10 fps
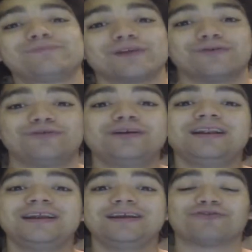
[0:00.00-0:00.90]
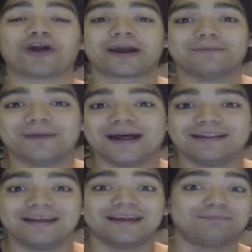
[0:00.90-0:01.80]
really
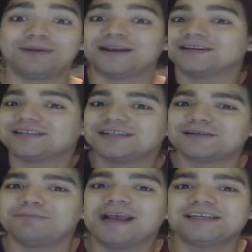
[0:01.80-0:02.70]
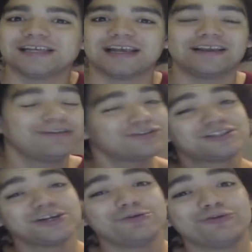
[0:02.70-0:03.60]
recommend it because it's amazing. You
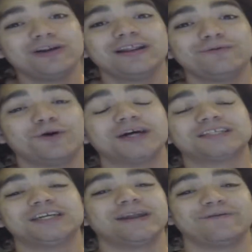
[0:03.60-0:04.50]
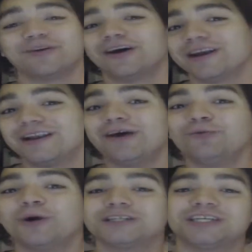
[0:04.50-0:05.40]
should really watch it if you are not
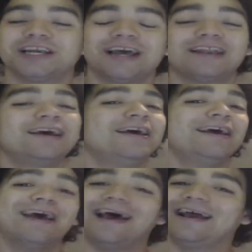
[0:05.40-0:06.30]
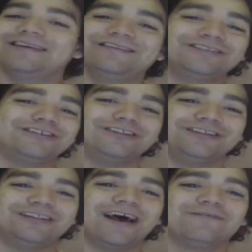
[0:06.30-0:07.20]
watching it, and you
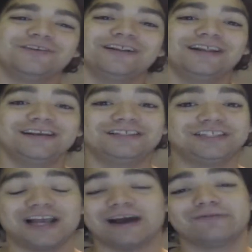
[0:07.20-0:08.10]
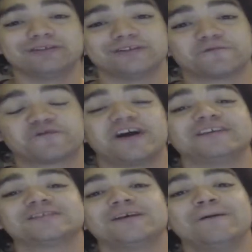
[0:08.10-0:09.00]
should definitely share it with your
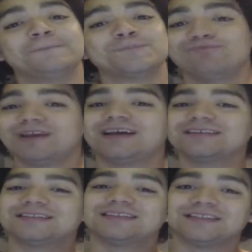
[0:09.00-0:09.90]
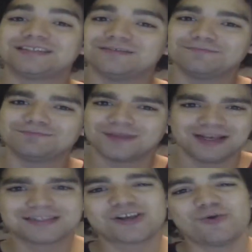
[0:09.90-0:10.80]
friends because it's
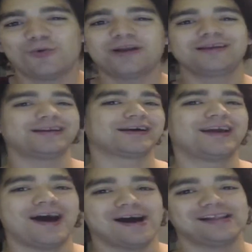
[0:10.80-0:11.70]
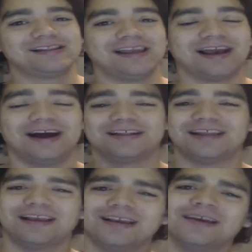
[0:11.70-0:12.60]
it's a one in a kind thing. I
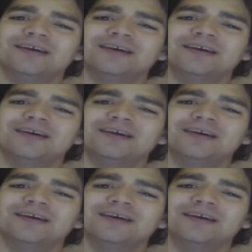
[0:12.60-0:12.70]
think